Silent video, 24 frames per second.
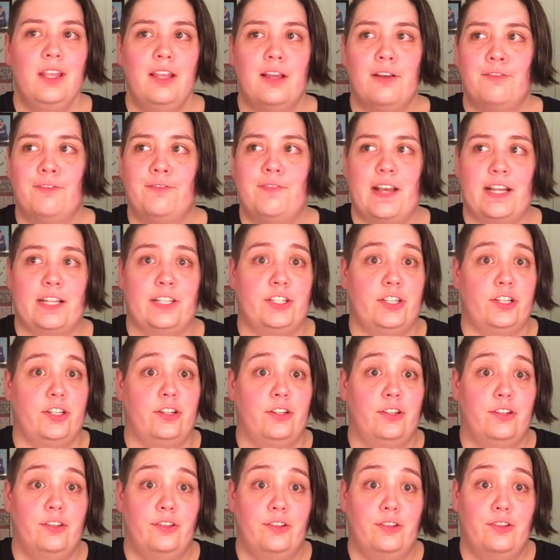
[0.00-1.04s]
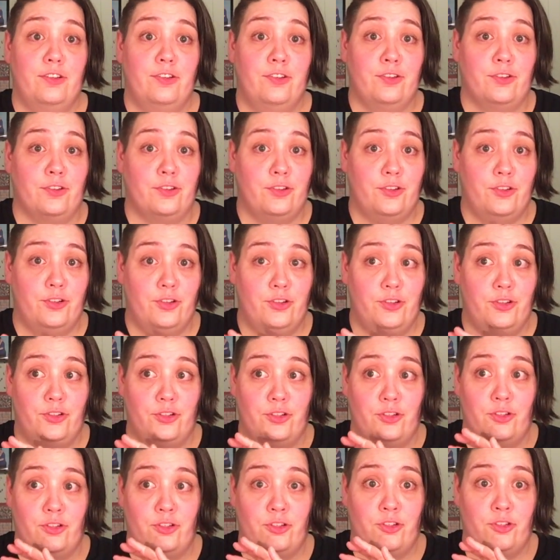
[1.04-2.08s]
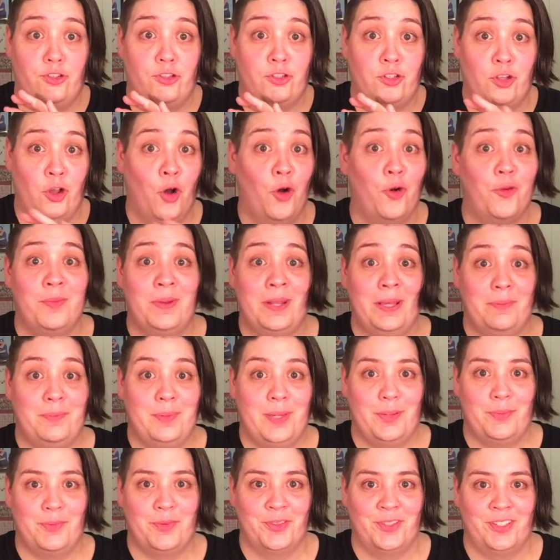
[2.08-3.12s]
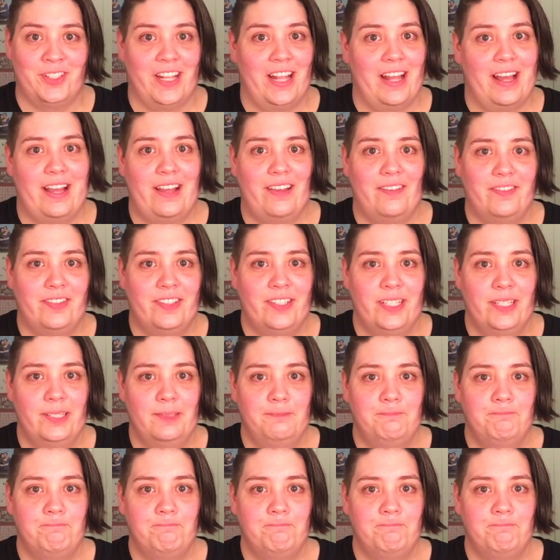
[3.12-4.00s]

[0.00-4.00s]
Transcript: affected so many people's lives.